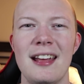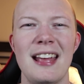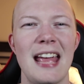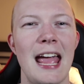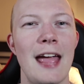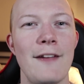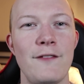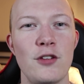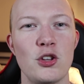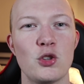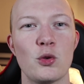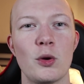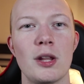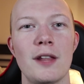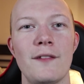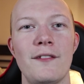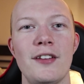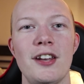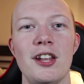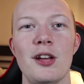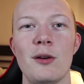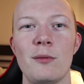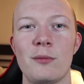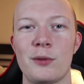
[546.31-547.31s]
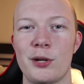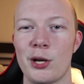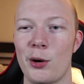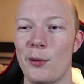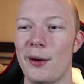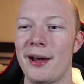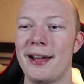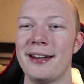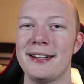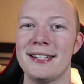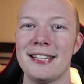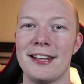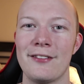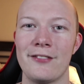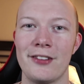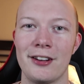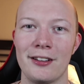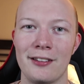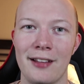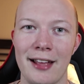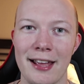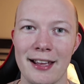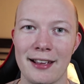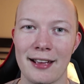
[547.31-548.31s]
If you enjoyed the video, go ahead and give it a
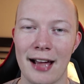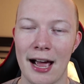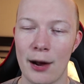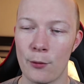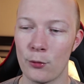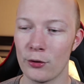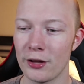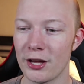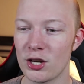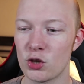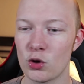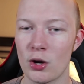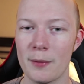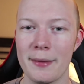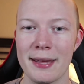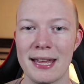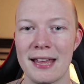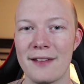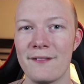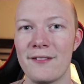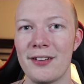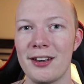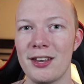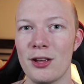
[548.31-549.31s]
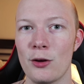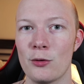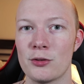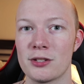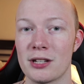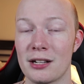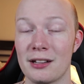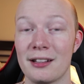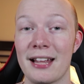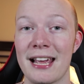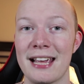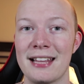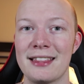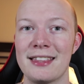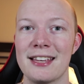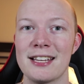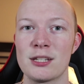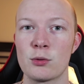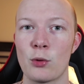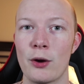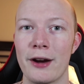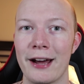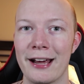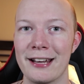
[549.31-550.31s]
like. I really enjoy making videos like
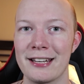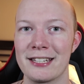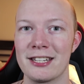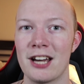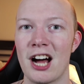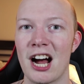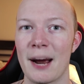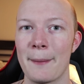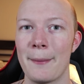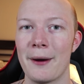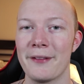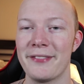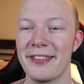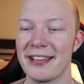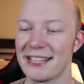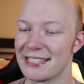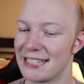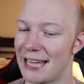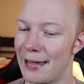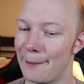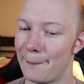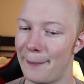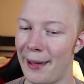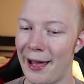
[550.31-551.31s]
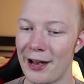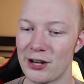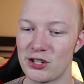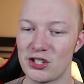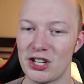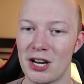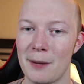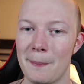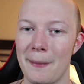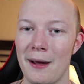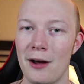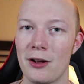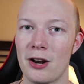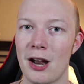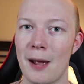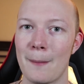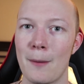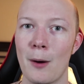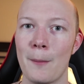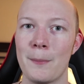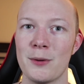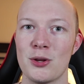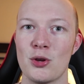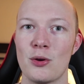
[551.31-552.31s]
this where I get to talk about things that I'm passionate about. I'm
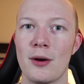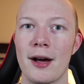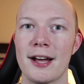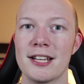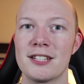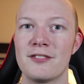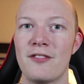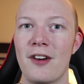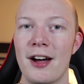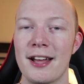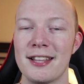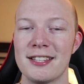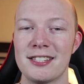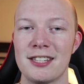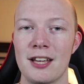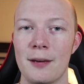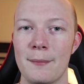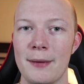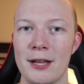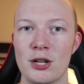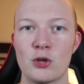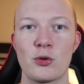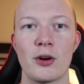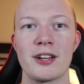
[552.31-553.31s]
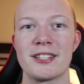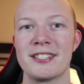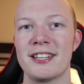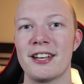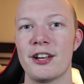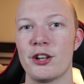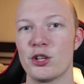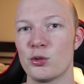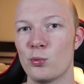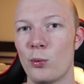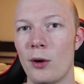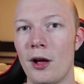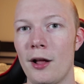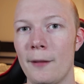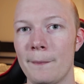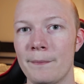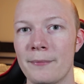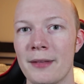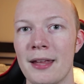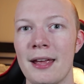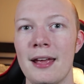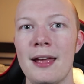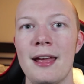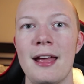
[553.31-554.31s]
hoping you guys find some interest in it as well.
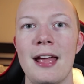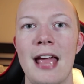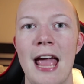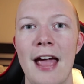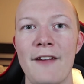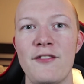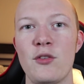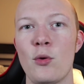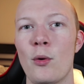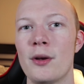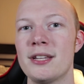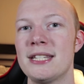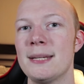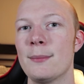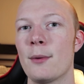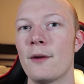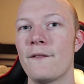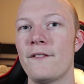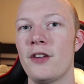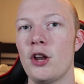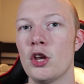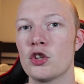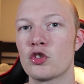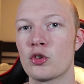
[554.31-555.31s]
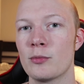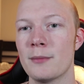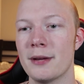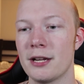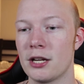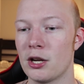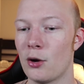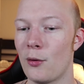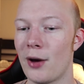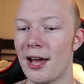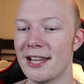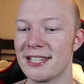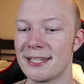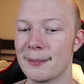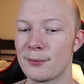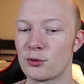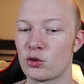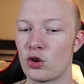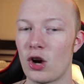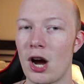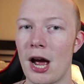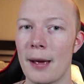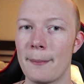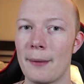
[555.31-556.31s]
If you want to see more videos from me, go ahead and
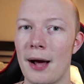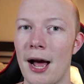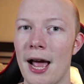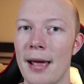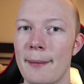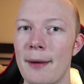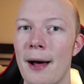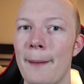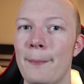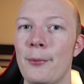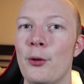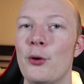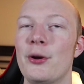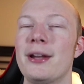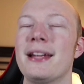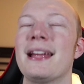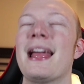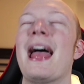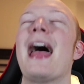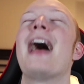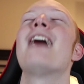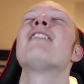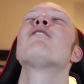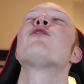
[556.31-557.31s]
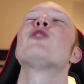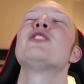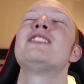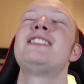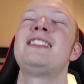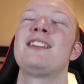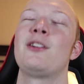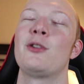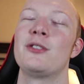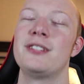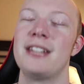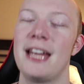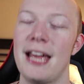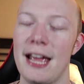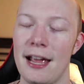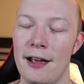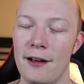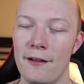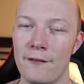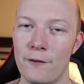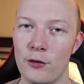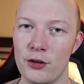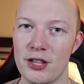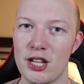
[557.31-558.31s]
subscribe. I am uploading every single day
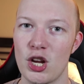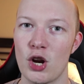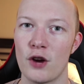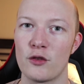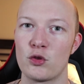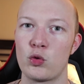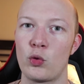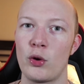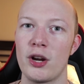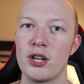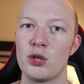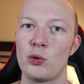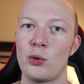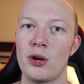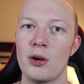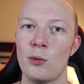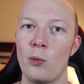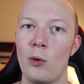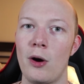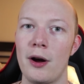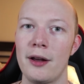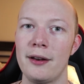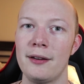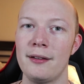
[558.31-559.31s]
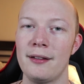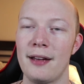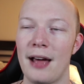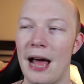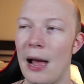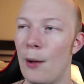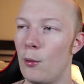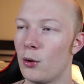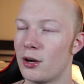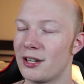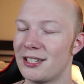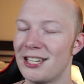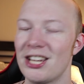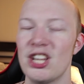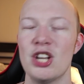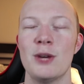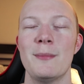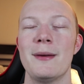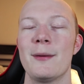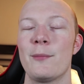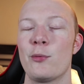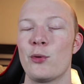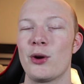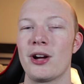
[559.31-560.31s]
for the year of 2021. I will continue
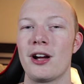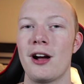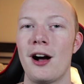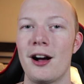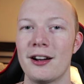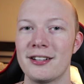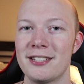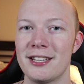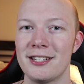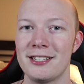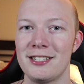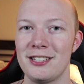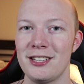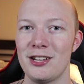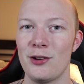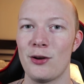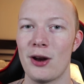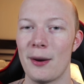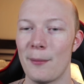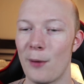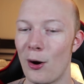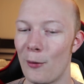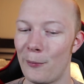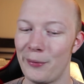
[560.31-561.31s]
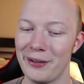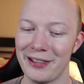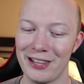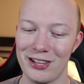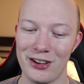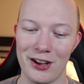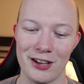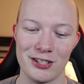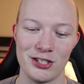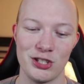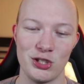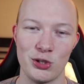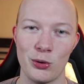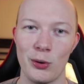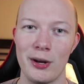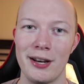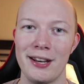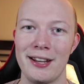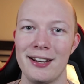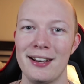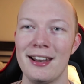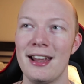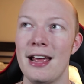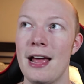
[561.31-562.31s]
to bring content to you, and I'm hoping that you guys enjoyed
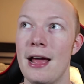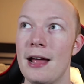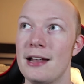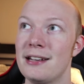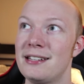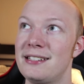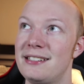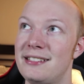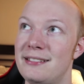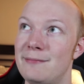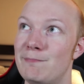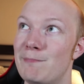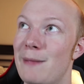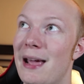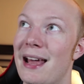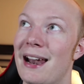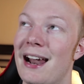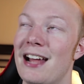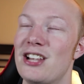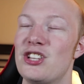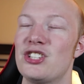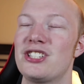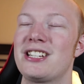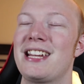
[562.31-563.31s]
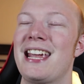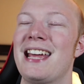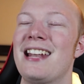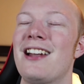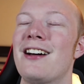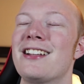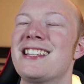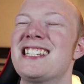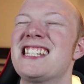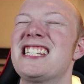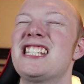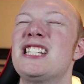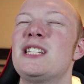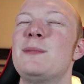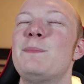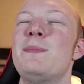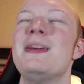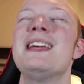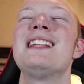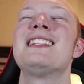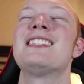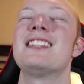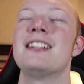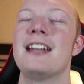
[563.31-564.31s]
it. Man, I just cannot
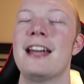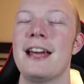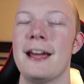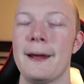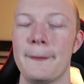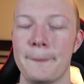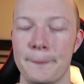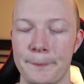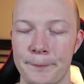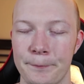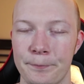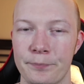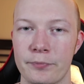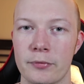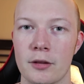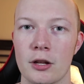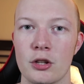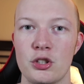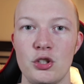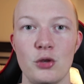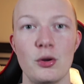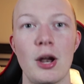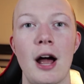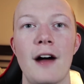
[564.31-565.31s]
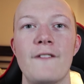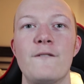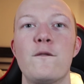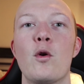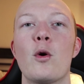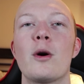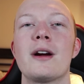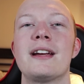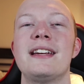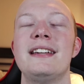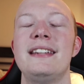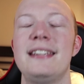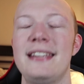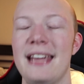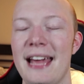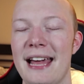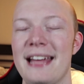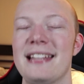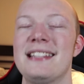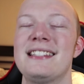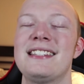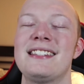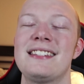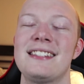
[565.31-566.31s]
speak today. Do not
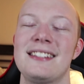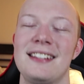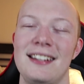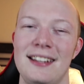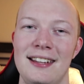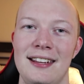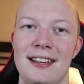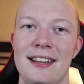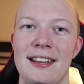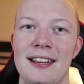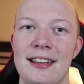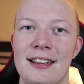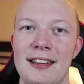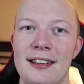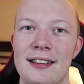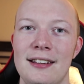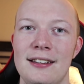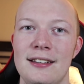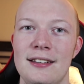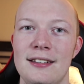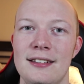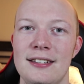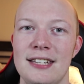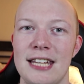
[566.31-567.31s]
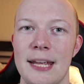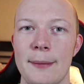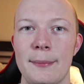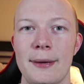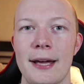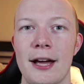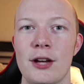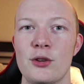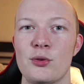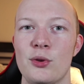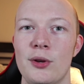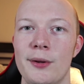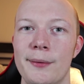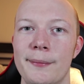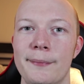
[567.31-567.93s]
forget to keep it casual.